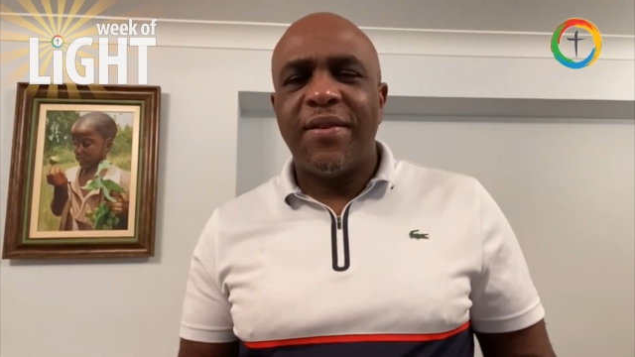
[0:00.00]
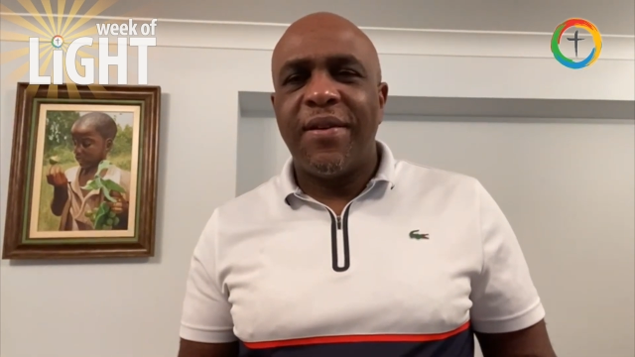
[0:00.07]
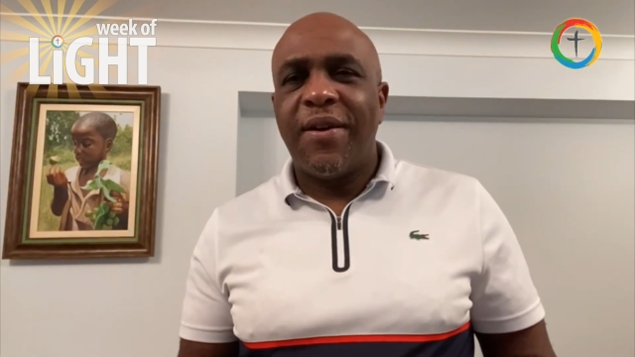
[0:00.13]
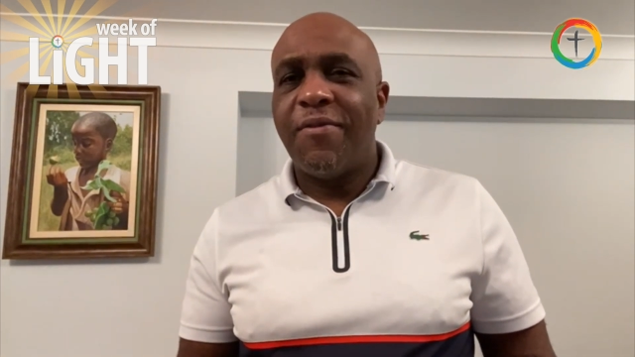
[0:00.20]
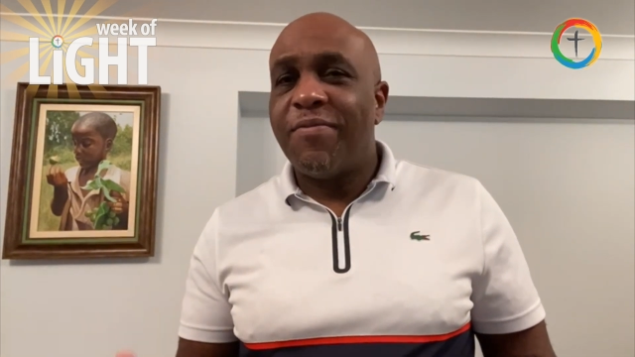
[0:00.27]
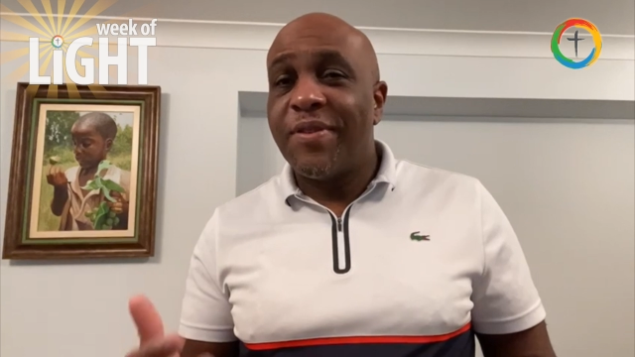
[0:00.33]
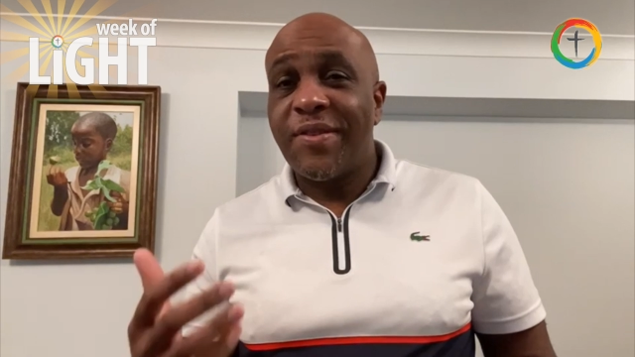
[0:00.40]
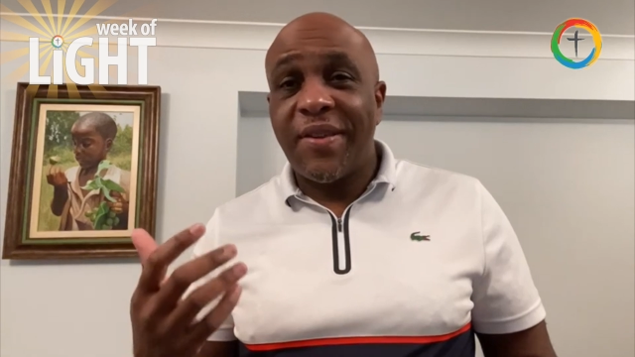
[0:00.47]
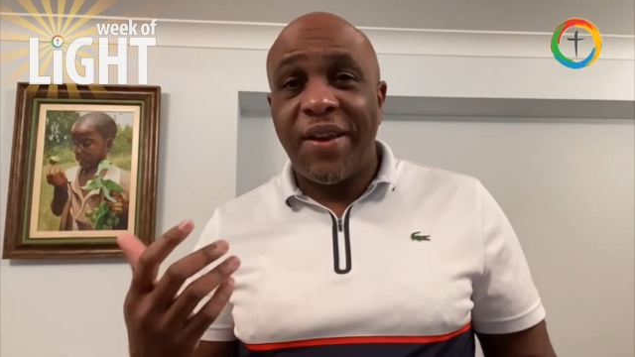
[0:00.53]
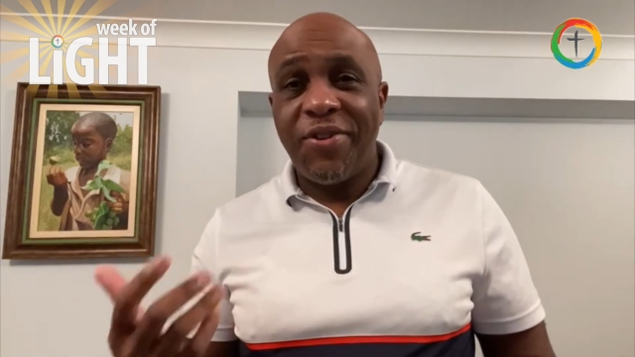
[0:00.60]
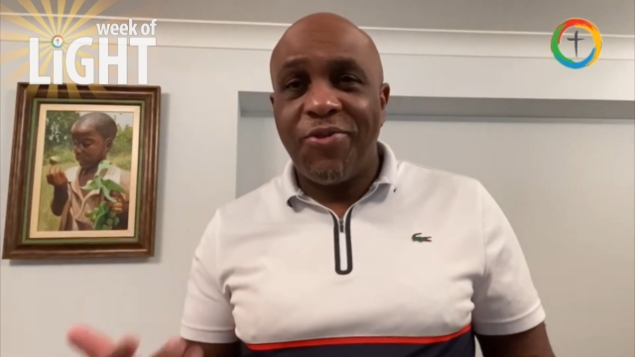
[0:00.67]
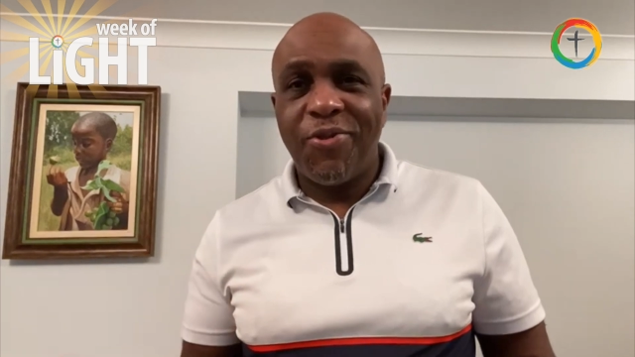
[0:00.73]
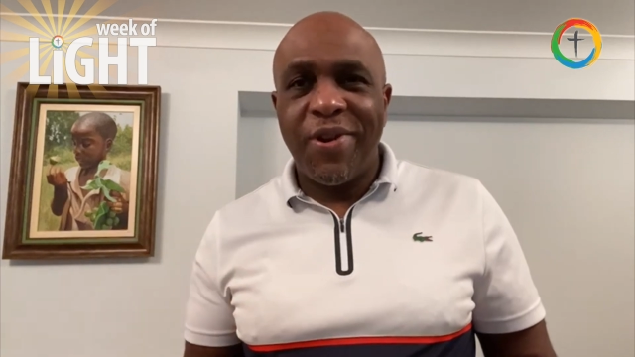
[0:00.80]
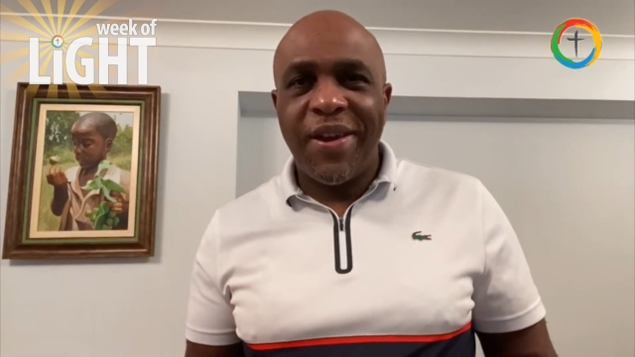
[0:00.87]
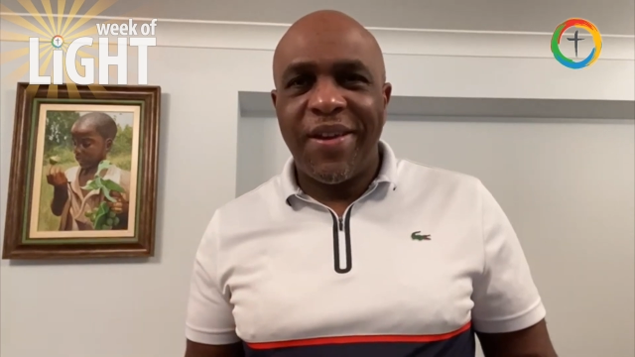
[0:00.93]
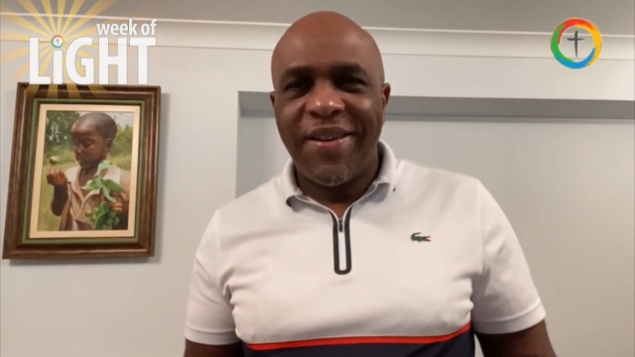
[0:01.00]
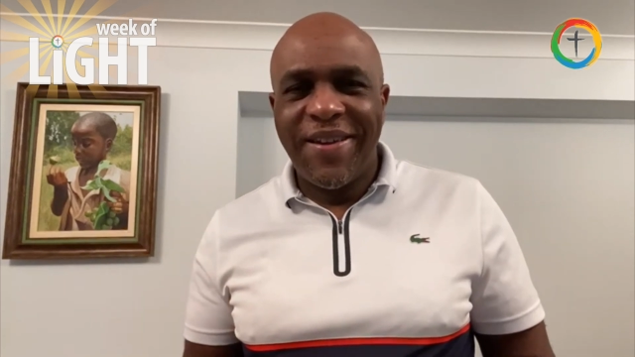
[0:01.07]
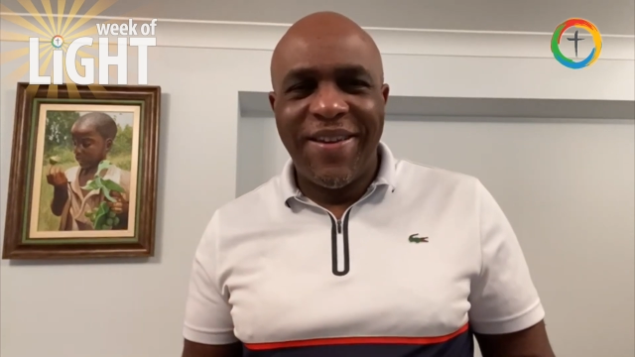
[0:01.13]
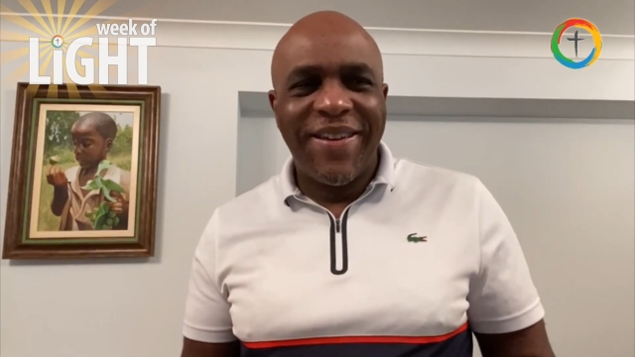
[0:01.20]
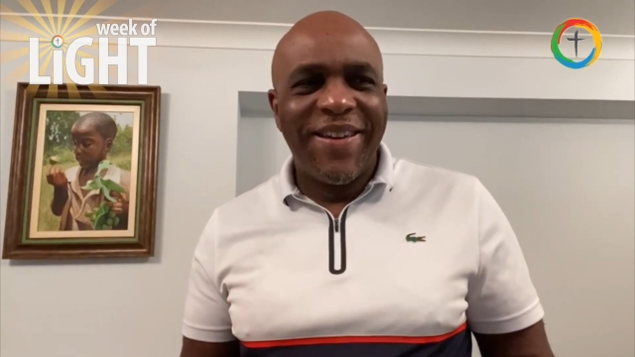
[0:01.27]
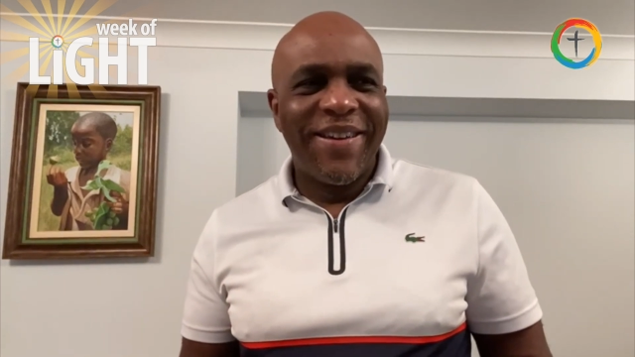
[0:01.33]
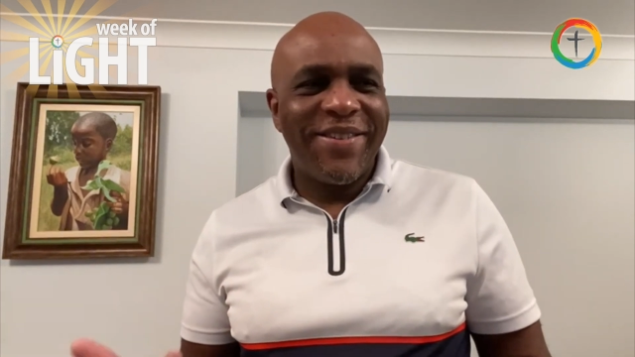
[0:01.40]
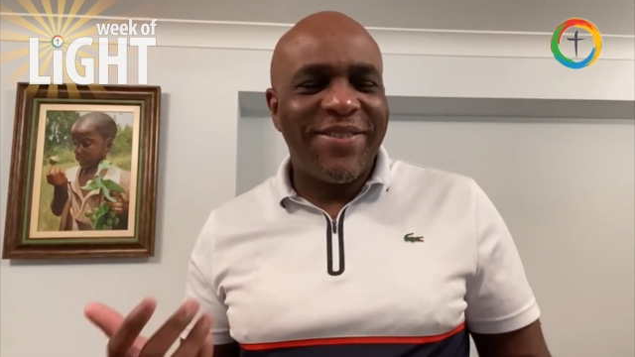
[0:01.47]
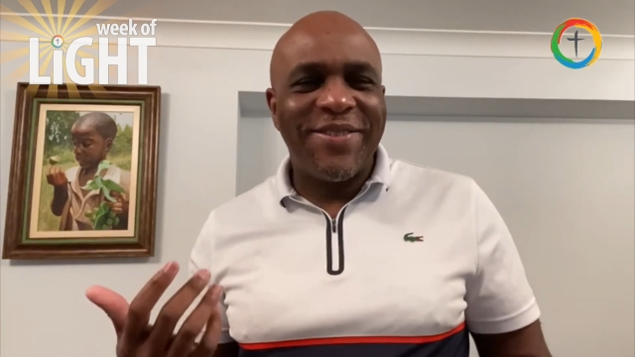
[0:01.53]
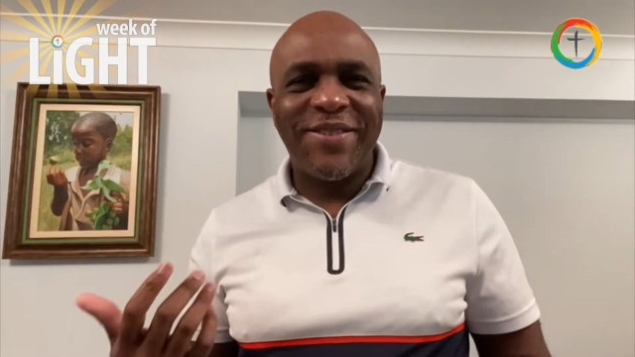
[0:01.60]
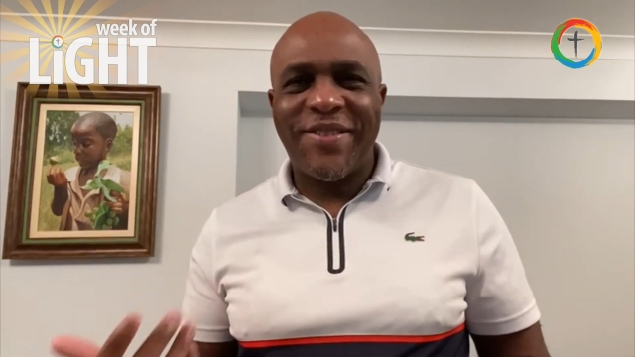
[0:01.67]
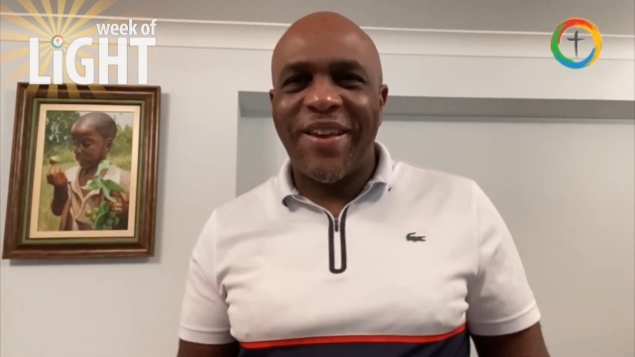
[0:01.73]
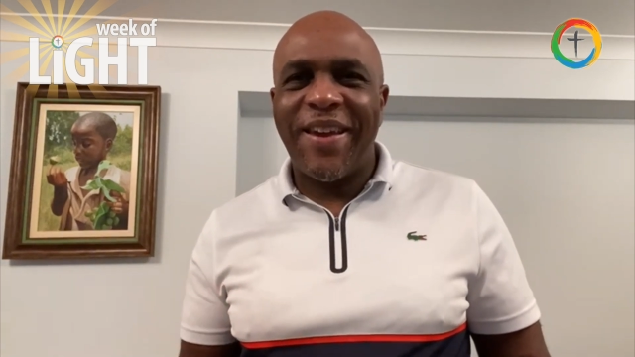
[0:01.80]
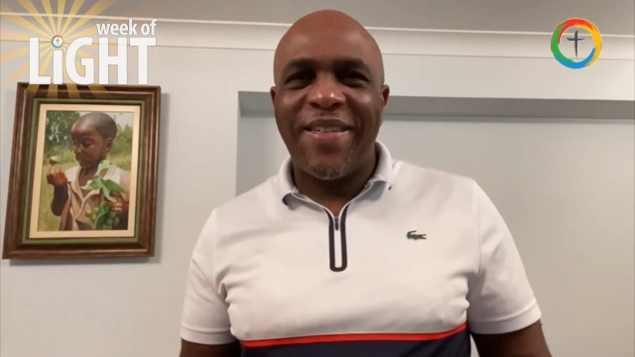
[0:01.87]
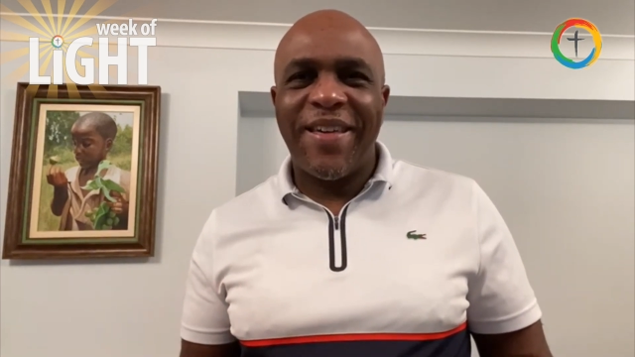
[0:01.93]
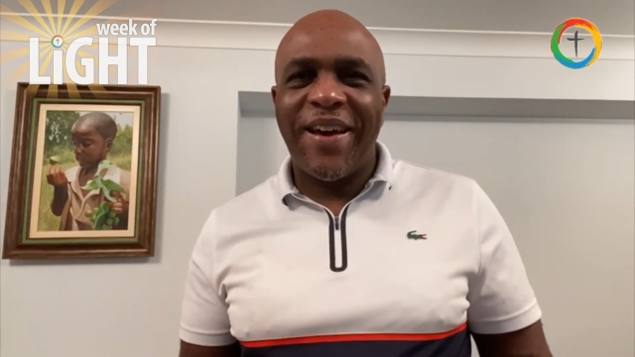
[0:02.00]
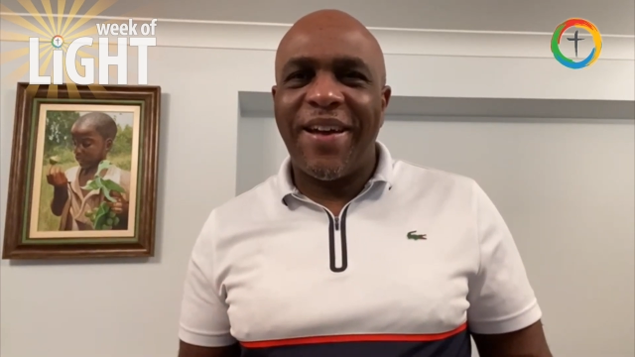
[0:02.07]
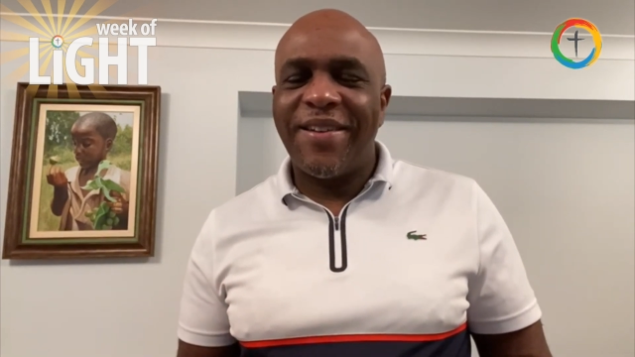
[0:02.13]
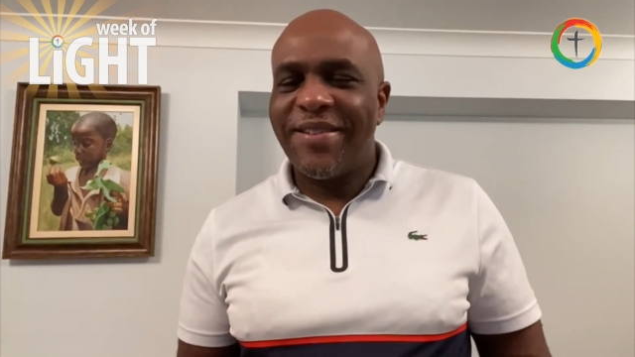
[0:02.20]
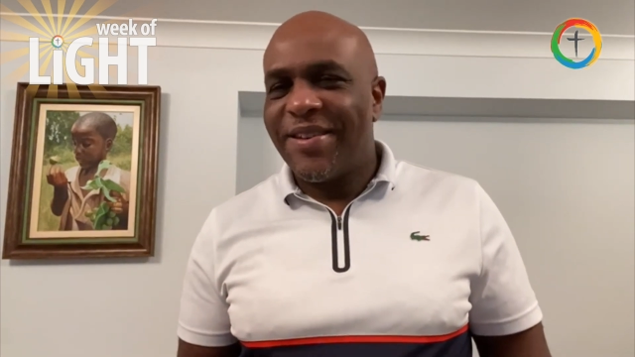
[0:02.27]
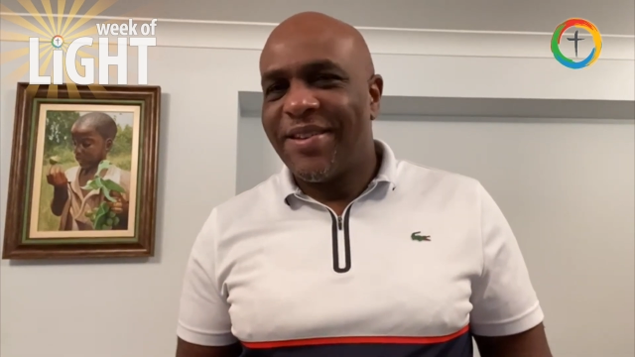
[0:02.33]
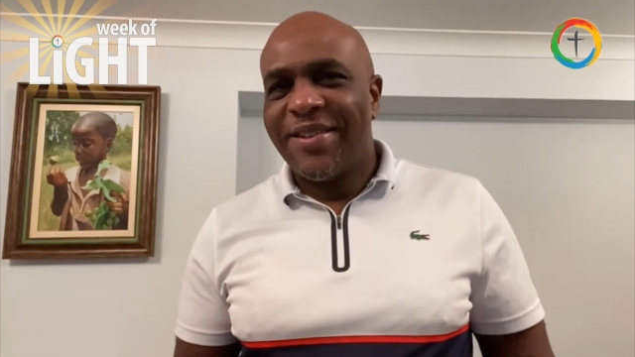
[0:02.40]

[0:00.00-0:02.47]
of the century to say that